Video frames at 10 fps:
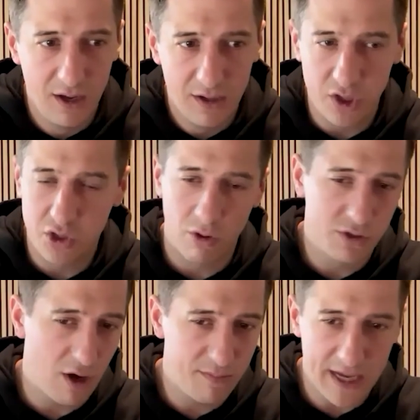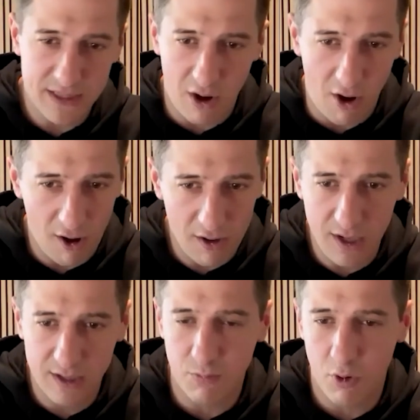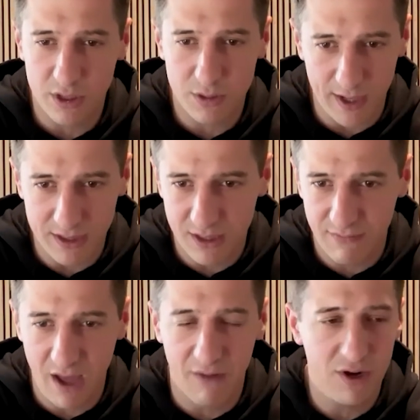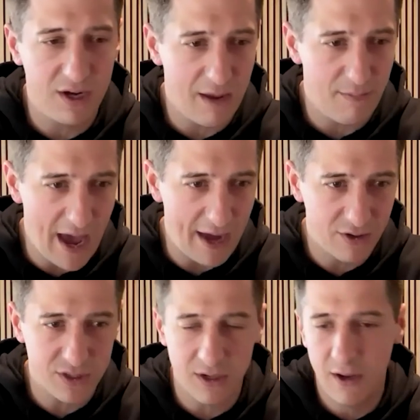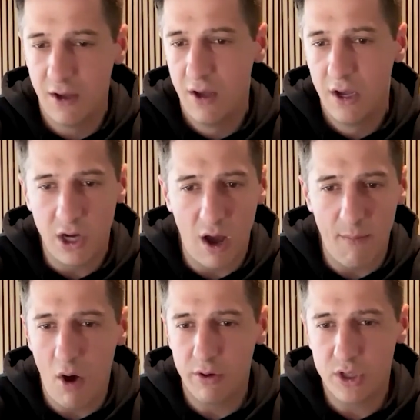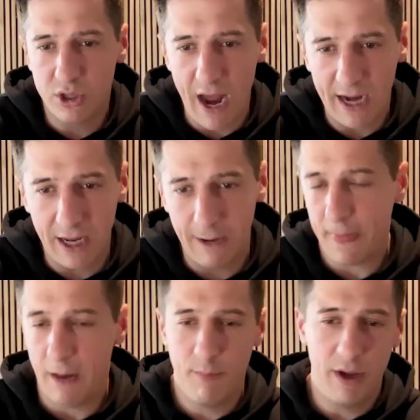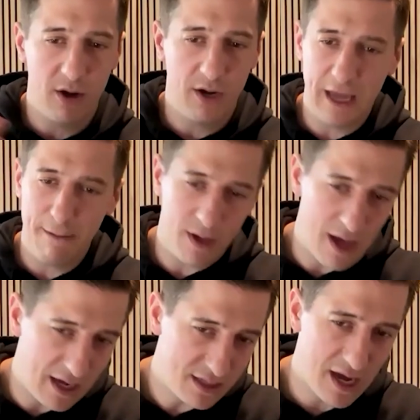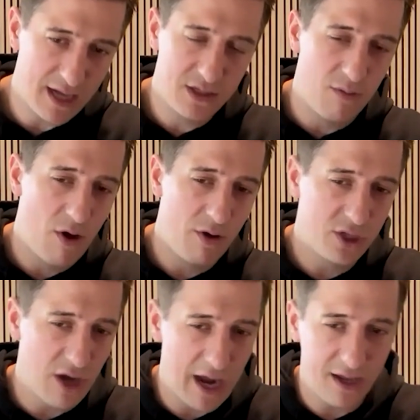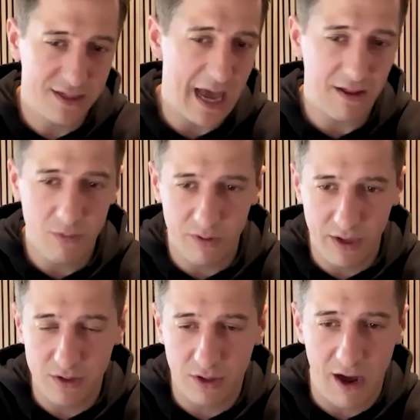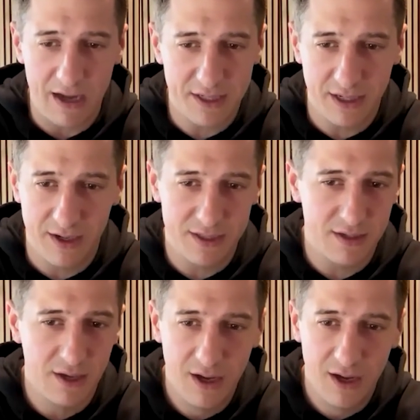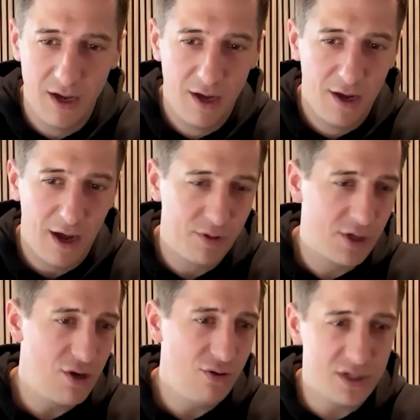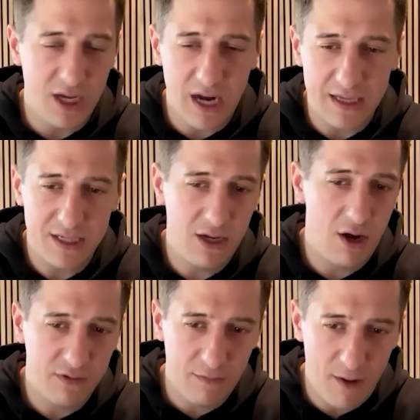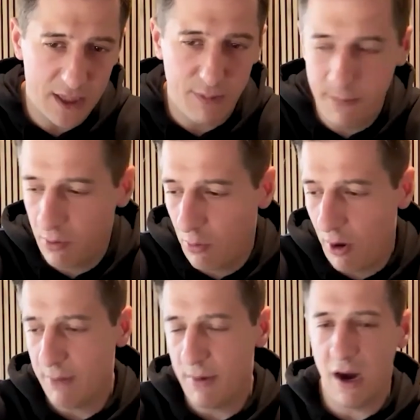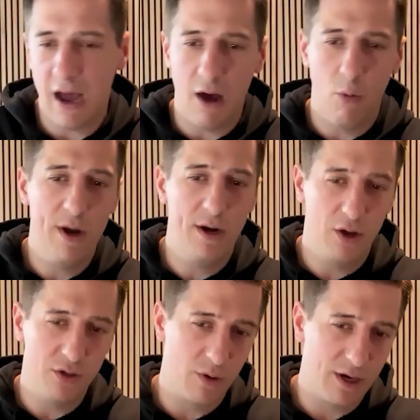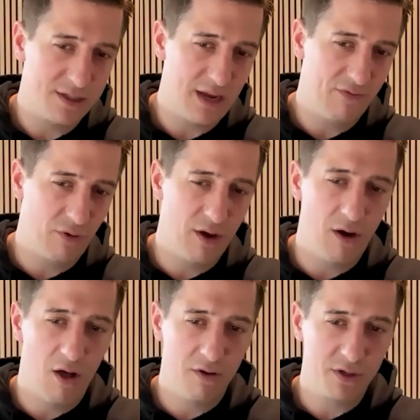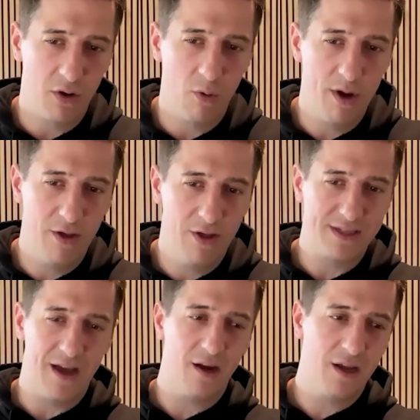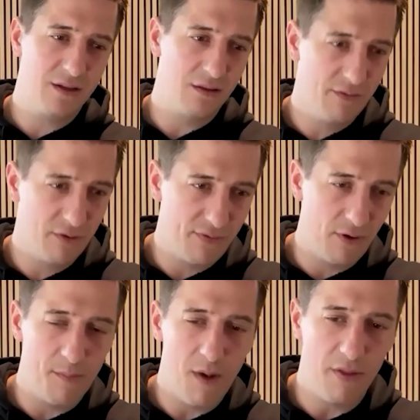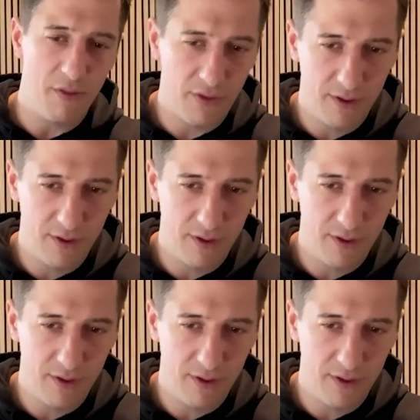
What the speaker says: The short-term debt's hard. It's more expensive. Every day matters. I'm always tracking. I'm big on the KPI side, so I'm always tracking exactly what things are costing us. I'm sure you see it. I see it all too much. People are worried about, windows. We're going to save $300 on a window that's not going to get delivered for a month.